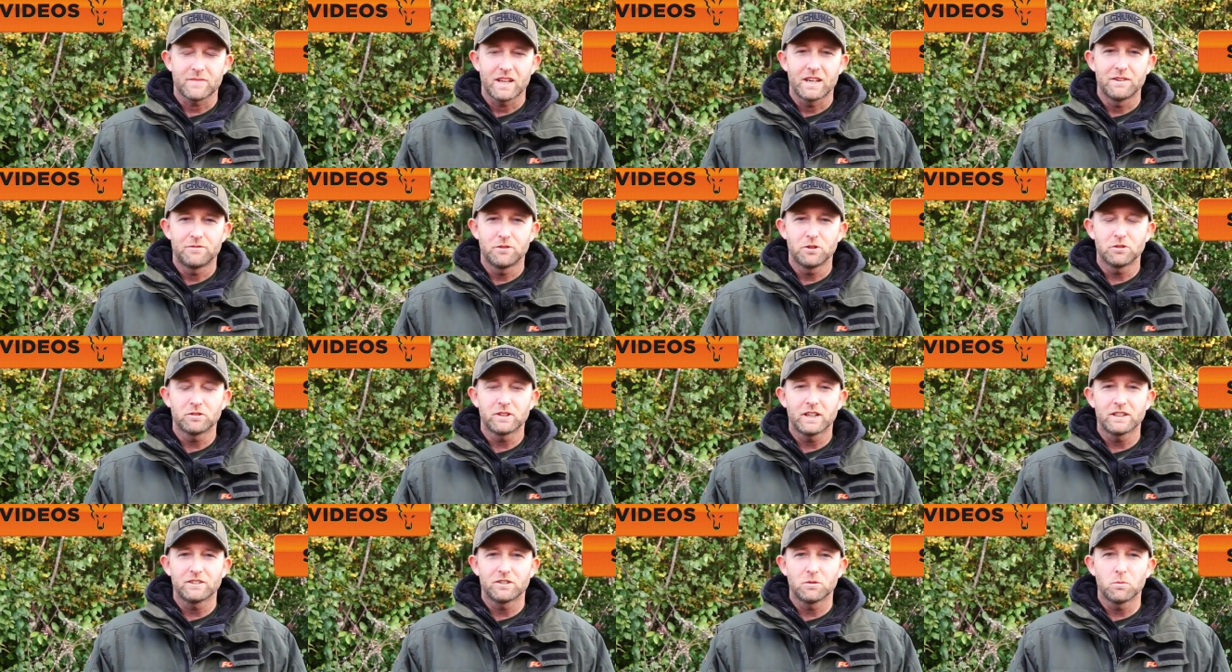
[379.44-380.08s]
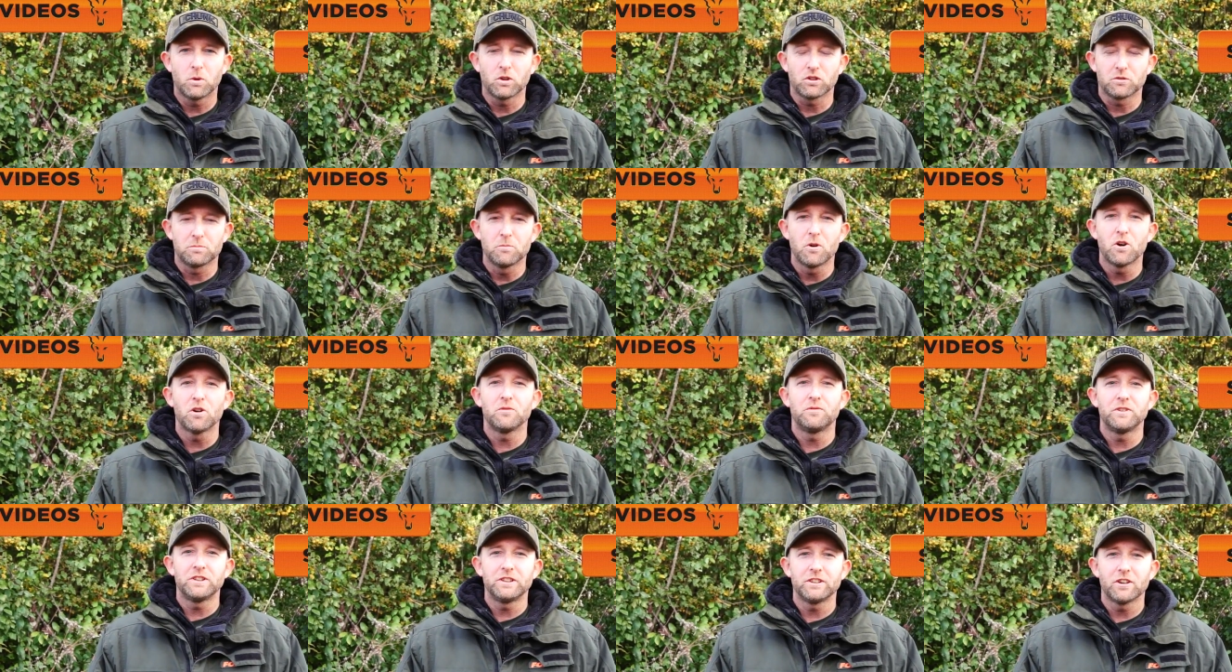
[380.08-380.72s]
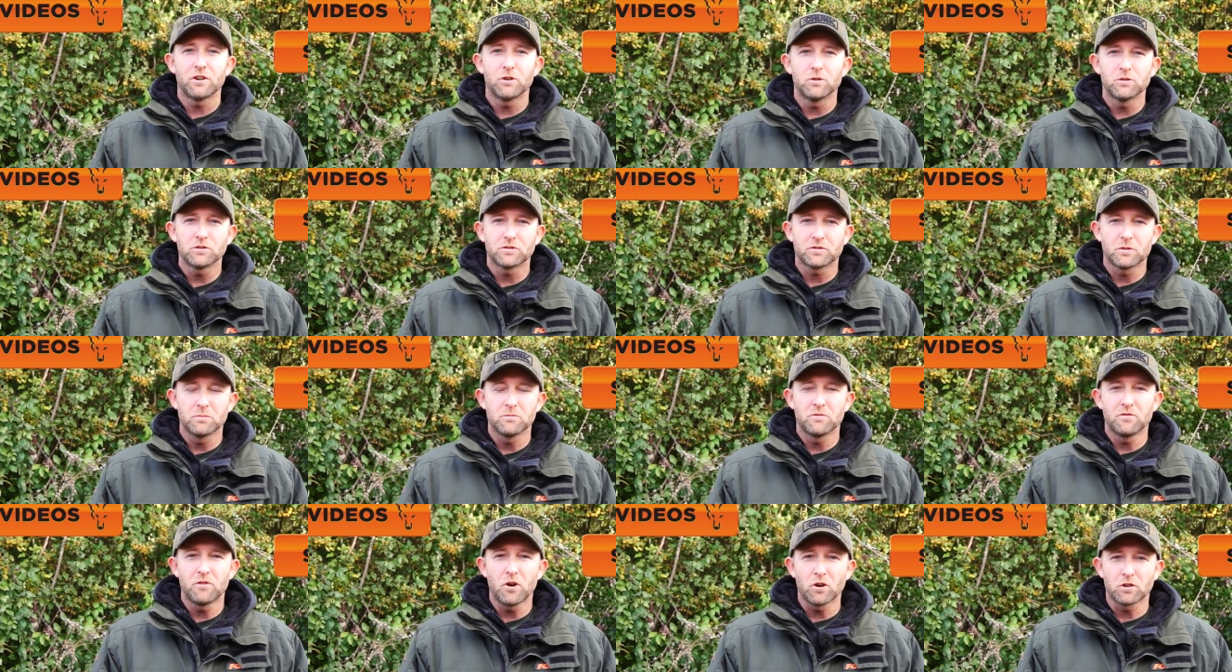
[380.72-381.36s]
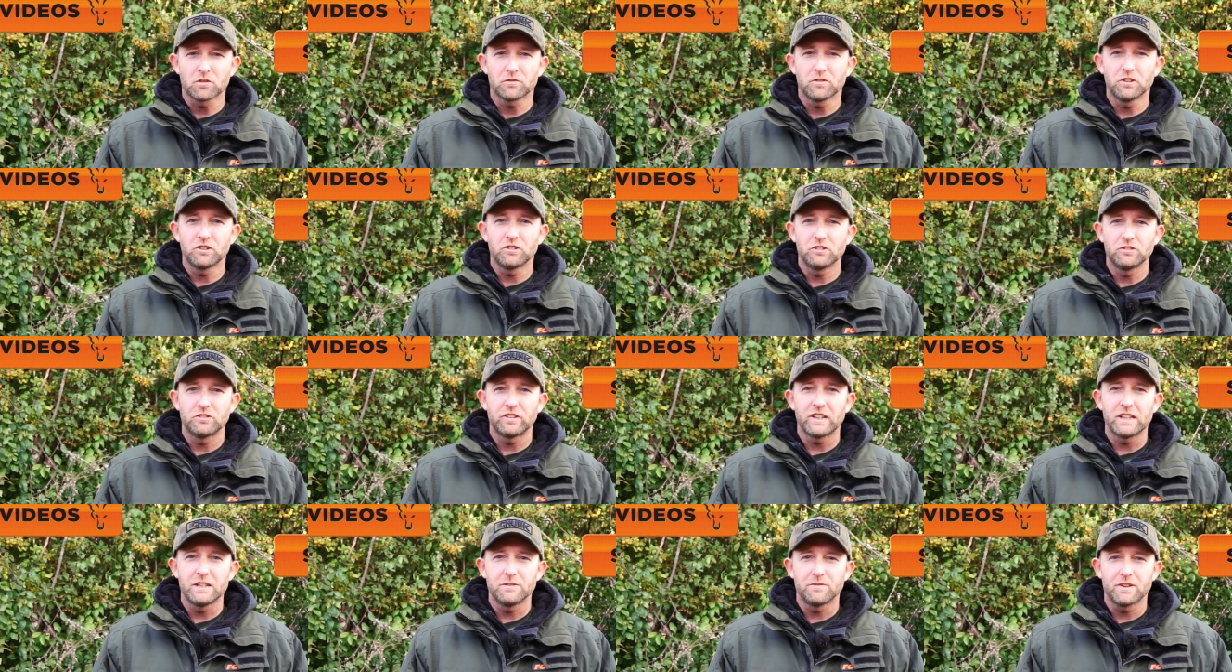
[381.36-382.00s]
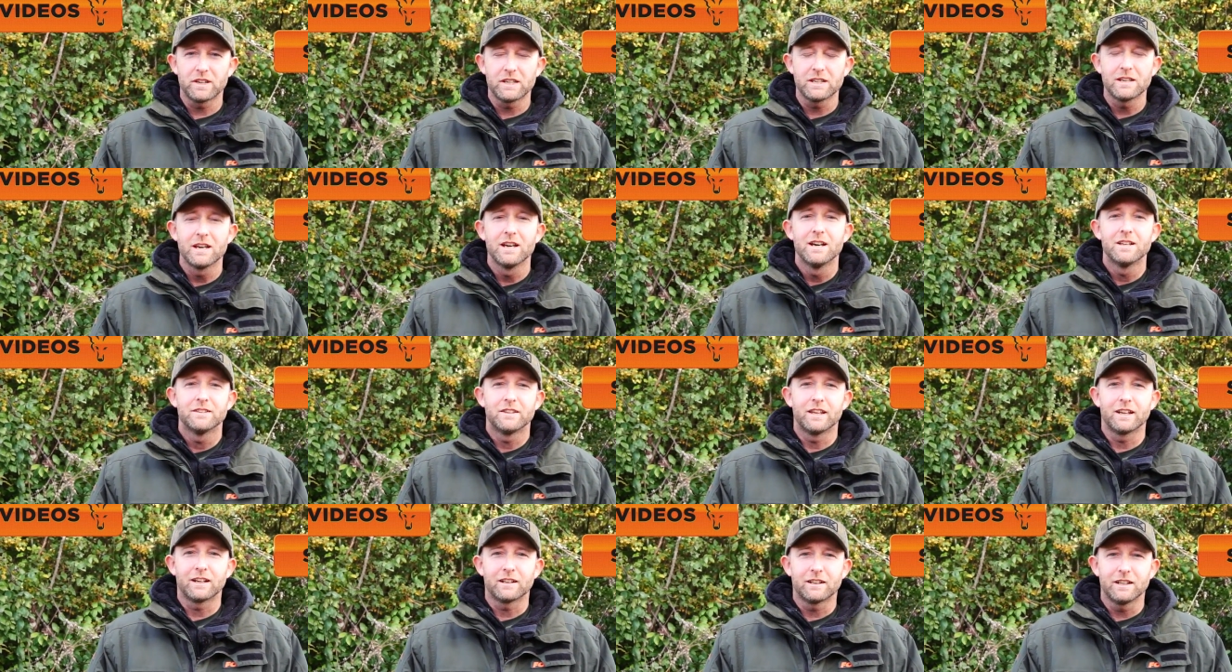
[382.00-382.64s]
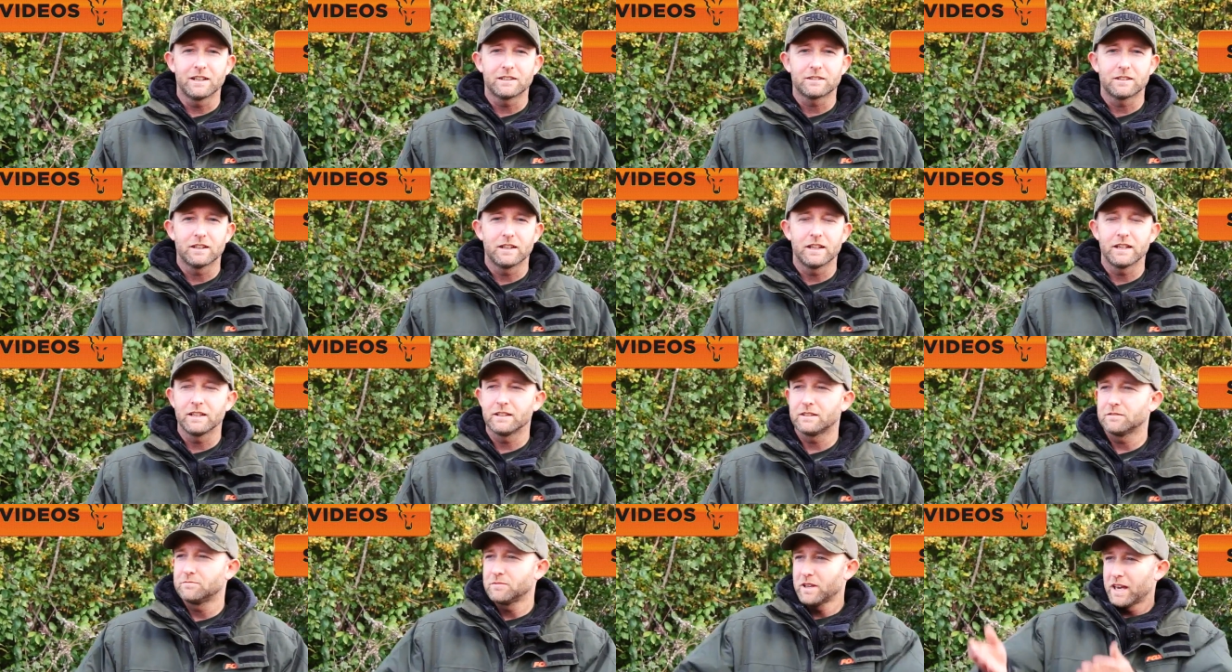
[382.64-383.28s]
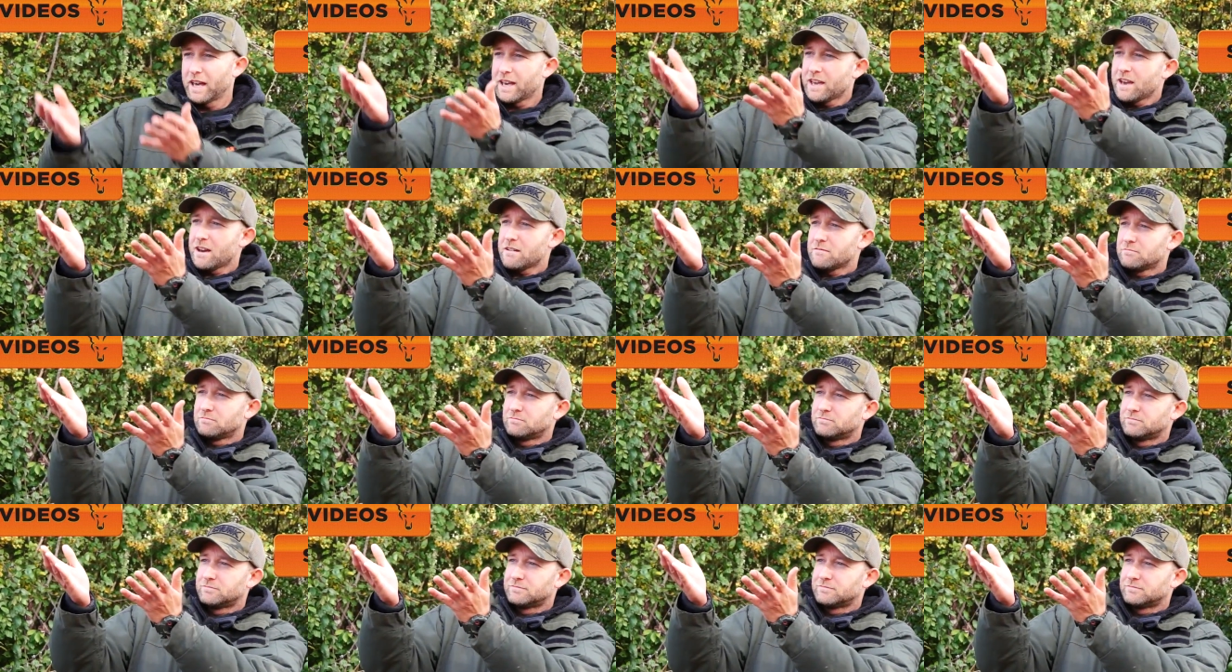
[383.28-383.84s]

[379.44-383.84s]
If you'd like to watch more videos from Fox Fishing TV, then click the link here.